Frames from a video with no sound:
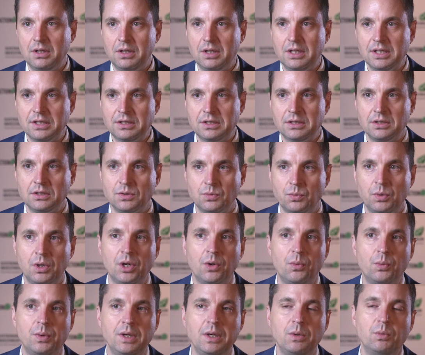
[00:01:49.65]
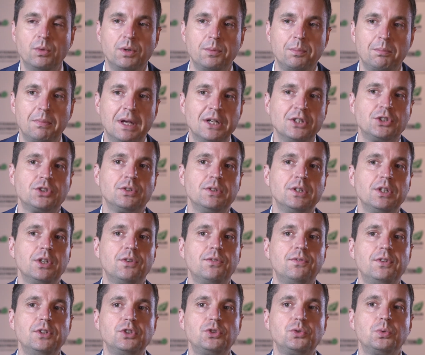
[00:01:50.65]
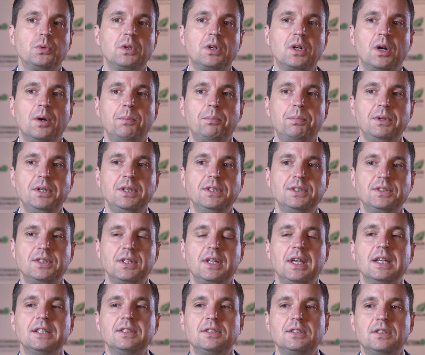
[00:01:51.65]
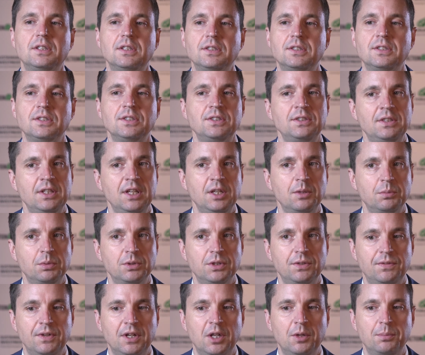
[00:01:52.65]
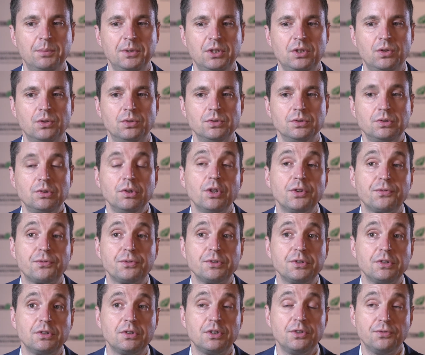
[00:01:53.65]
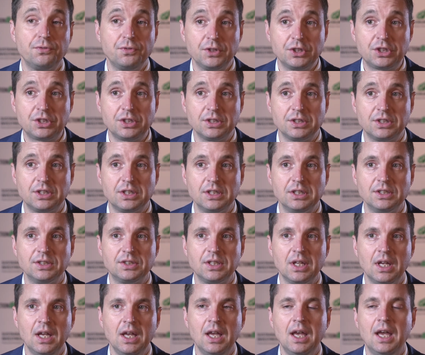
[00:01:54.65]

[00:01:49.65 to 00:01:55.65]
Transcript: This is where we would measure individual companies against the Sustainable Development Goals, look for deficiencies,